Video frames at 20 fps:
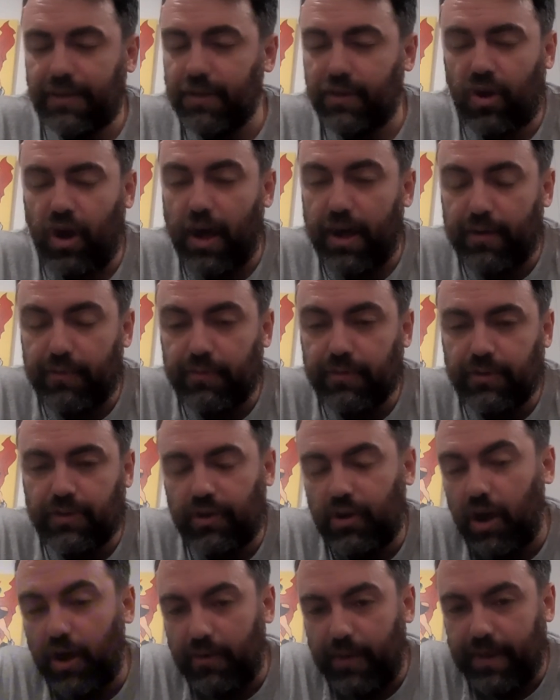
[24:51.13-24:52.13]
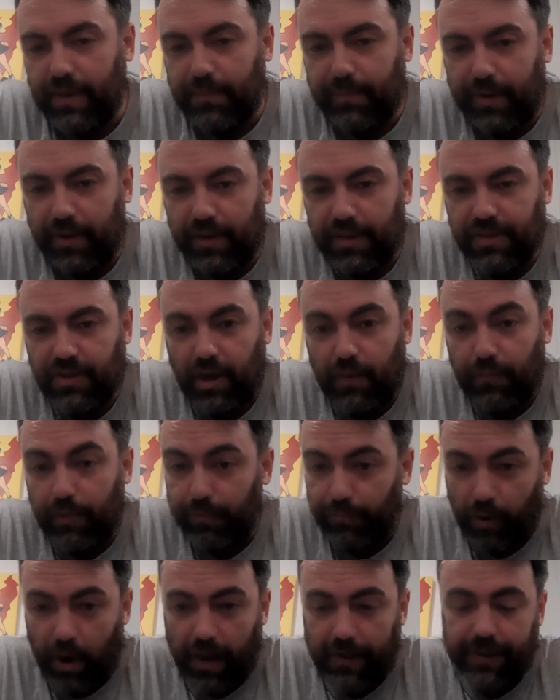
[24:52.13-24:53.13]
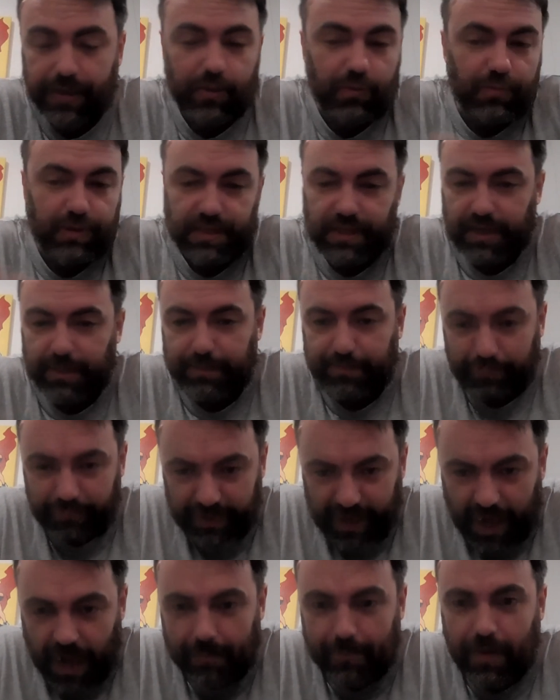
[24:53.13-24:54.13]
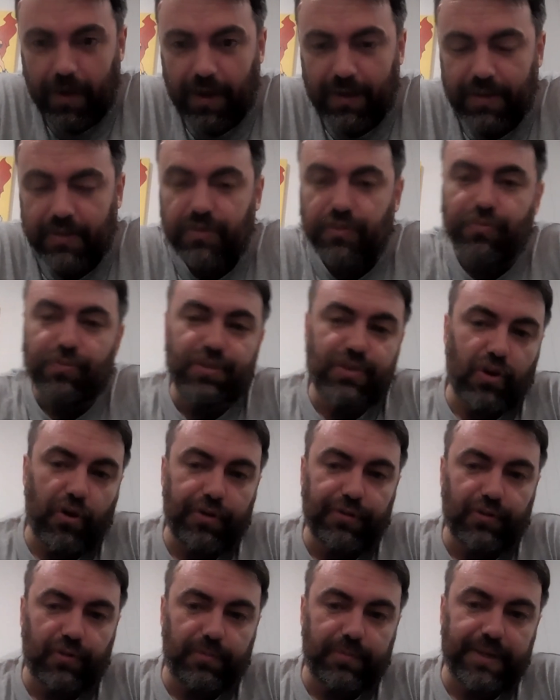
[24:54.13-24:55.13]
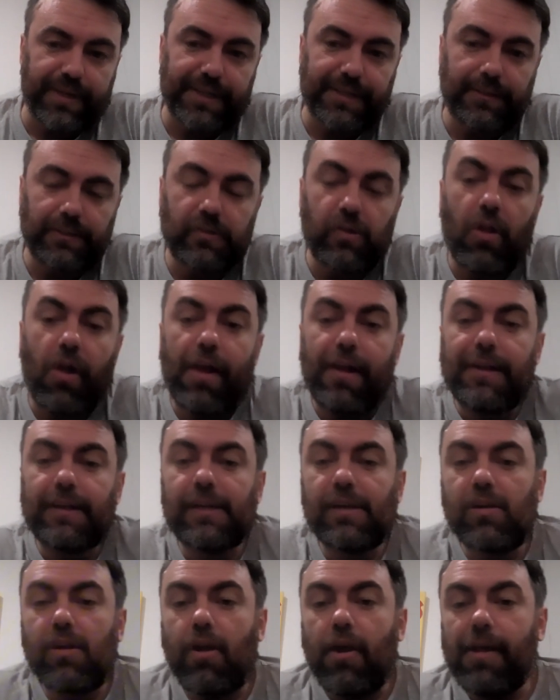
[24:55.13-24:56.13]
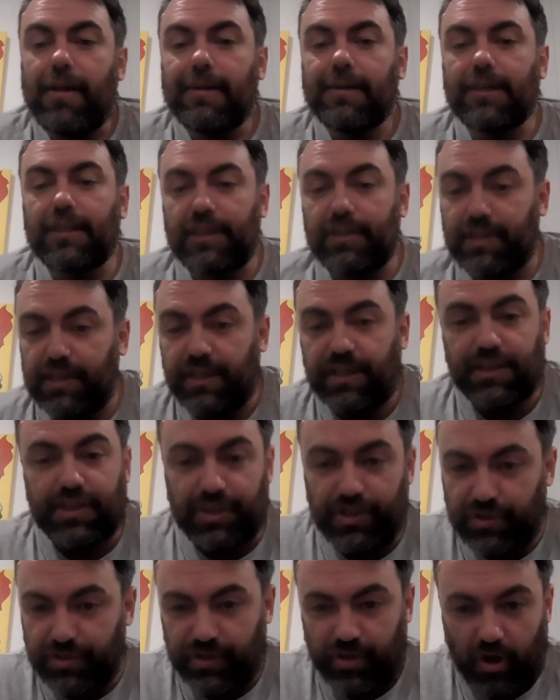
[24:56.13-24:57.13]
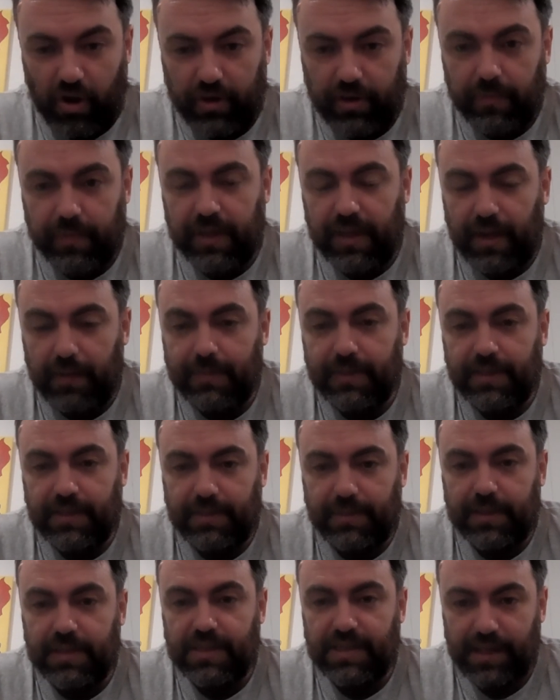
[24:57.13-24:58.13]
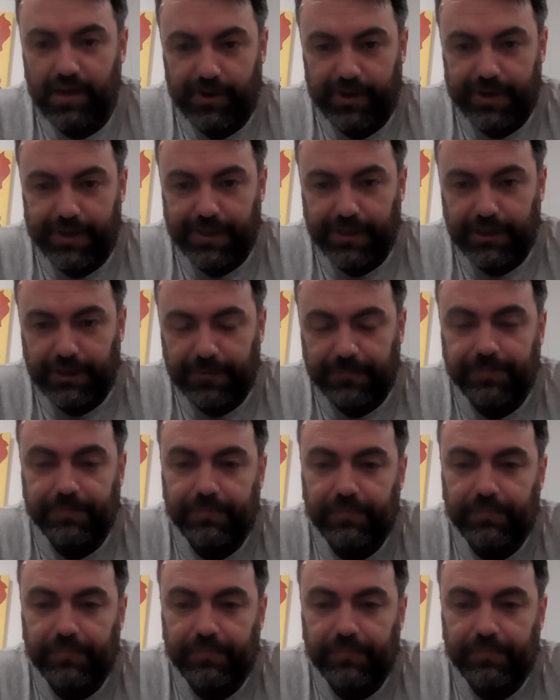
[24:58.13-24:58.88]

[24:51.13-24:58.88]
guy who had the belt at the time, Rip Riley, who was like a tag partner who turned on me, and he said, "This is your turn to becoming something serious."